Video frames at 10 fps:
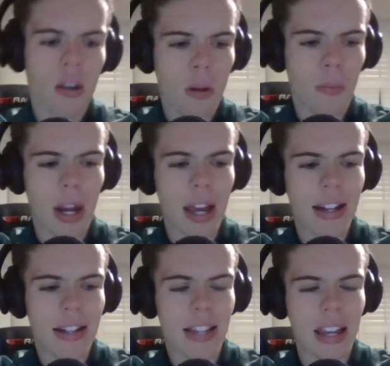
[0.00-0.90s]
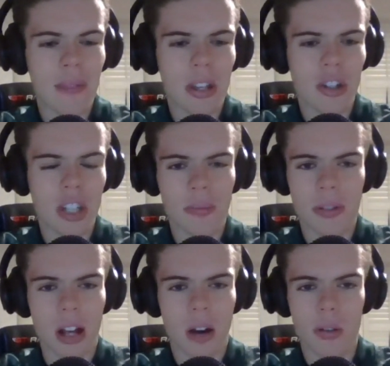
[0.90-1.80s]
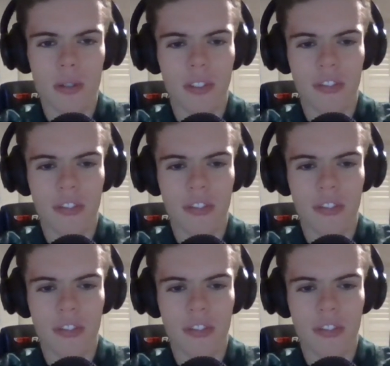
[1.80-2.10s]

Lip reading: We're playing a team that ships goals for